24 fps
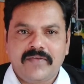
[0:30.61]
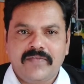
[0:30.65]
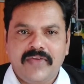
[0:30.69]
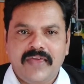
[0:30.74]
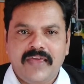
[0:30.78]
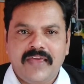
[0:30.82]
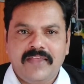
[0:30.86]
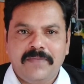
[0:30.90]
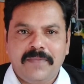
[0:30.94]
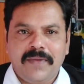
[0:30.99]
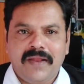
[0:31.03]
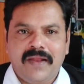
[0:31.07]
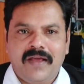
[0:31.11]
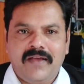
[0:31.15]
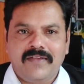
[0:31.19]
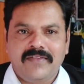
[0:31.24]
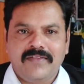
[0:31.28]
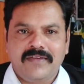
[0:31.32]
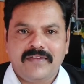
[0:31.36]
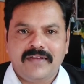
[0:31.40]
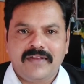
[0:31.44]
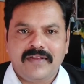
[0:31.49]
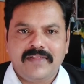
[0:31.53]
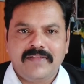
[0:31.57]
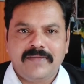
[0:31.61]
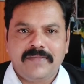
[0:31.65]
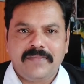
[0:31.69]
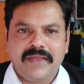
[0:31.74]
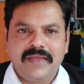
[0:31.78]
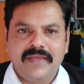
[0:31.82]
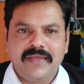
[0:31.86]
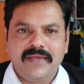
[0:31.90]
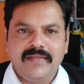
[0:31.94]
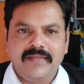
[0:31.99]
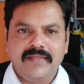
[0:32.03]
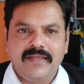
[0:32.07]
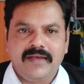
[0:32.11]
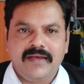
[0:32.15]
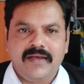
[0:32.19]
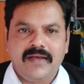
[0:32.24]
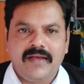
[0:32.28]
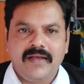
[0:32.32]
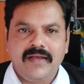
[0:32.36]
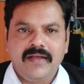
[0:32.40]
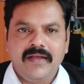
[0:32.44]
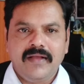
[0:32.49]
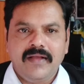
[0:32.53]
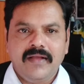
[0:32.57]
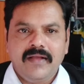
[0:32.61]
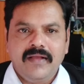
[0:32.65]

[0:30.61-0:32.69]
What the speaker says: VSP Law channel is bringing the